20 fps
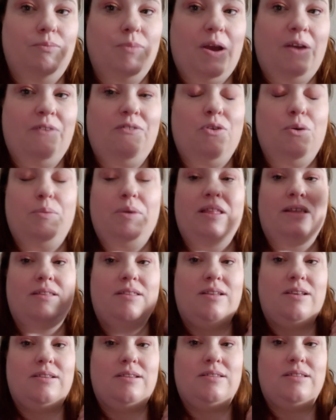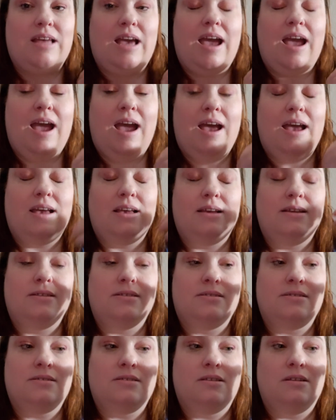a formula that, that
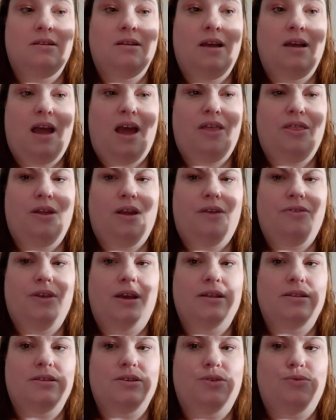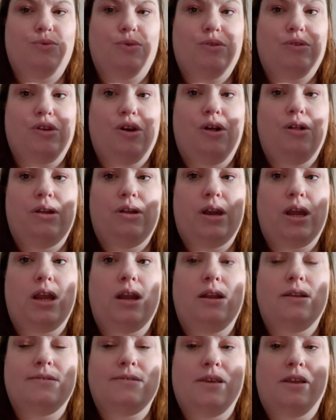has, I, I think it's erythritol in it
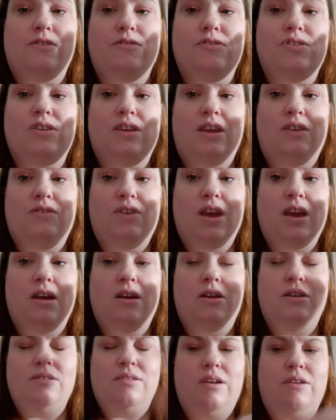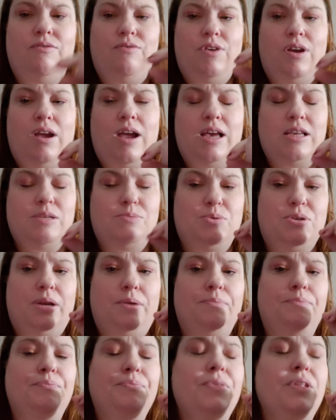instead of stevia, instead of uh,
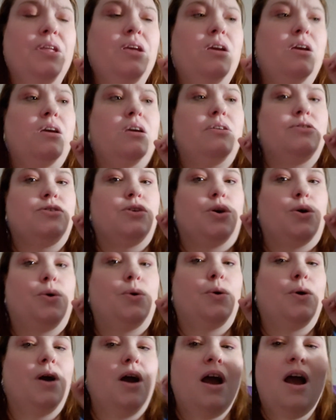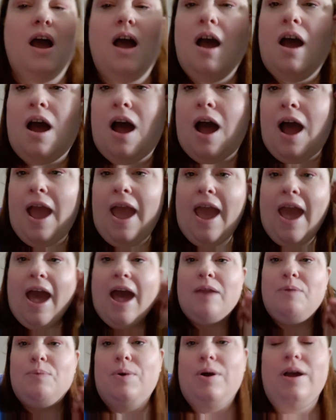aspartame. So I
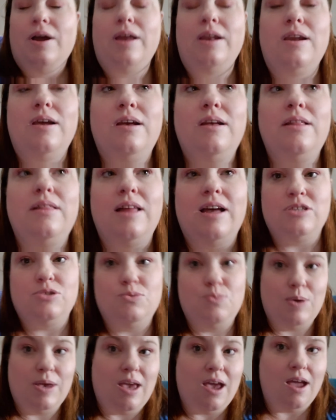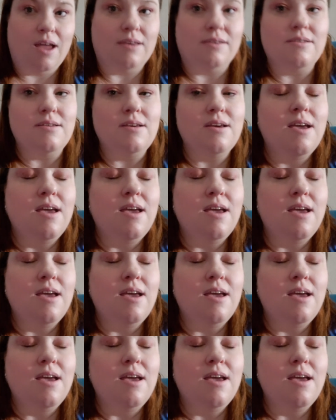had one last weekend